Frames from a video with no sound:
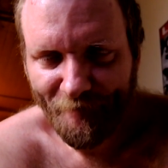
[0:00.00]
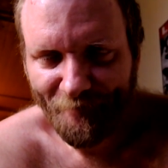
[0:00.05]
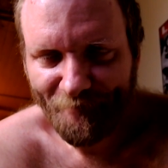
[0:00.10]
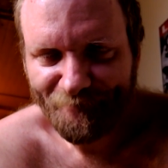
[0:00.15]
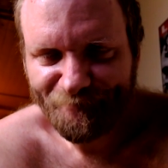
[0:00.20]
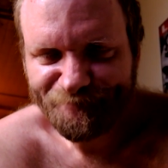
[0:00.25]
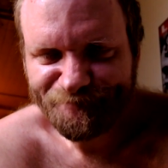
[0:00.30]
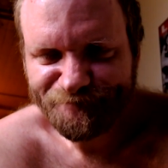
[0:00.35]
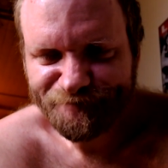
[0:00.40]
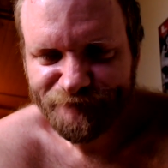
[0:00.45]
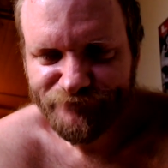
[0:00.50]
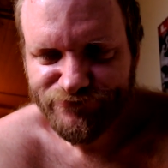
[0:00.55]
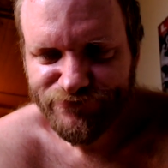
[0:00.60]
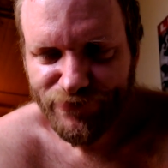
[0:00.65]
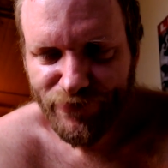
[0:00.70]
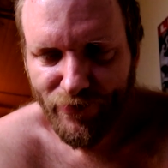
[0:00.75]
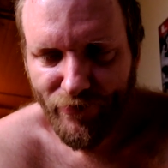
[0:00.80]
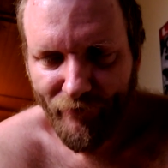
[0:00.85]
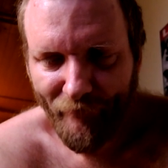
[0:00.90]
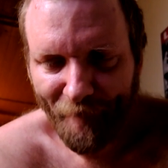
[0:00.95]
No, what
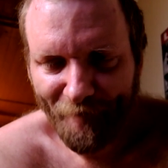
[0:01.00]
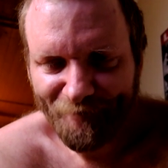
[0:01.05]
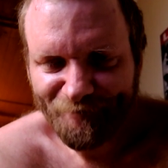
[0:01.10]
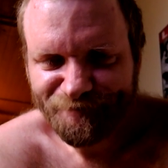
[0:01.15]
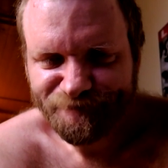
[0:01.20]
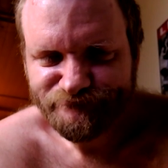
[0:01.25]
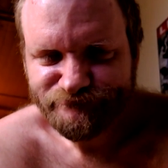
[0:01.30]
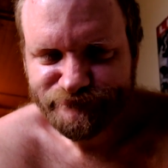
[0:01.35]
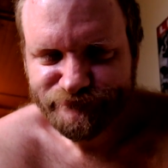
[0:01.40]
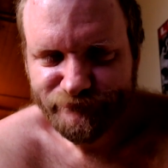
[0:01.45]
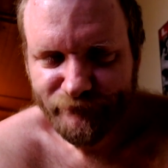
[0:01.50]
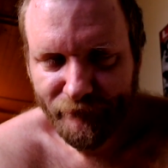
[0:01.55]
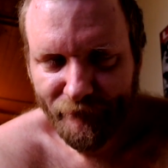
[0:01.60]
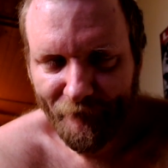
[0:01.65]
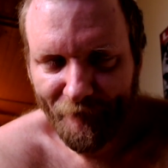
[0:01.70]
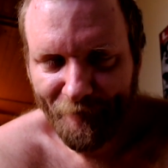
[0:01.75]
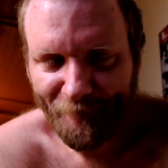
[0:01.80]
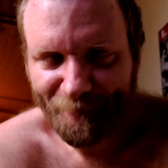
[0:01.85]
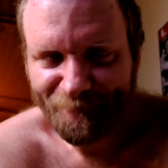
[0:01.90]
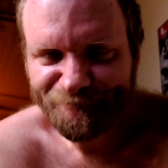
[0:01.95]
they gave me
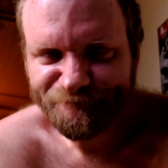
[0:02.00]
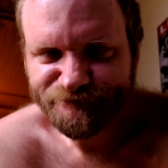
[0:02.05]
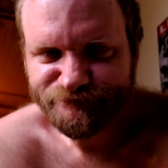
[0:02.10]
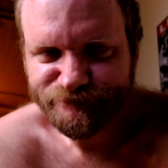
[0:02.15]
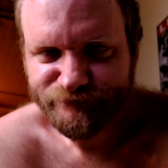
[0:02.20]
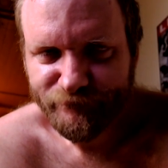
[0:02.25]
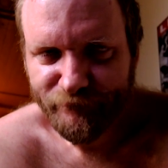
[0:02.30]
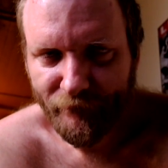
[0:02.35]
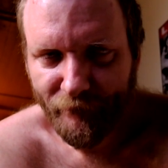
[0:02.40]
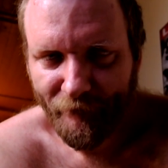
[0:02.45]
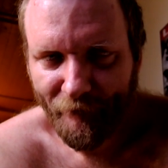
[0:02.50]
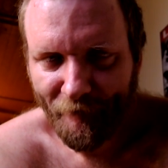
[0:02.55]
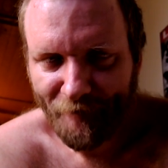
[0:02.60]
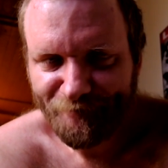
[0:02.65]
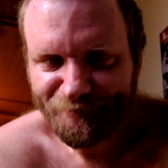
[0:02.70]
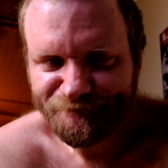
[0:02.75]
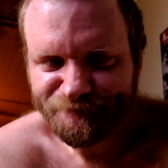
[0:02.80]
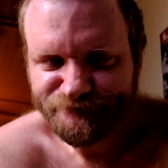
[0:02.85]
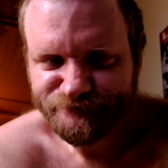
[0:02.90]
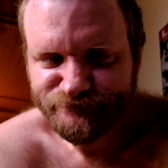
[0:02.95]
was
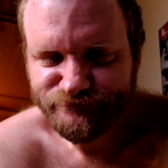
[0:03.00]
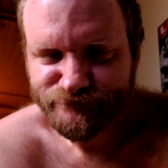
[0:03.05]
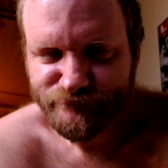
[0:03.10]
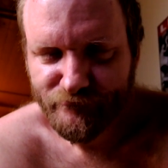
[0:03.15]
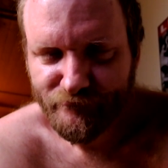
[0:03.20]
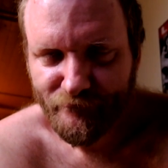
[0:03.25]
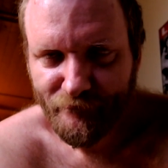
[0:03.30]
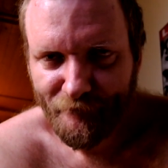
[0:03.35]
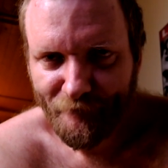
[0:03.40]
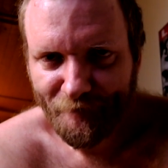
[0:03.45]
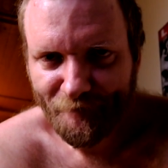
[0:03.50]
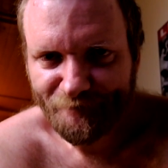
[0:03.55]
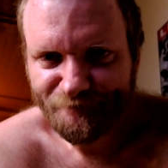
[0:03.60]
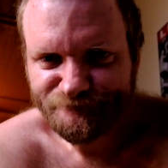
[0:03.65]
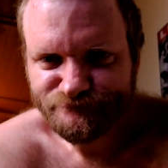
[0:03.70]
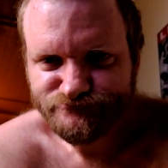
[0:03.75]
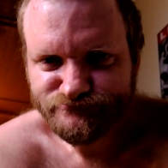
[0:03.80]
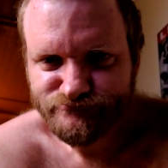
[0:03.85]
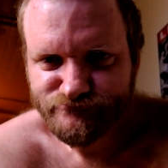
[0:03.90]
the contract.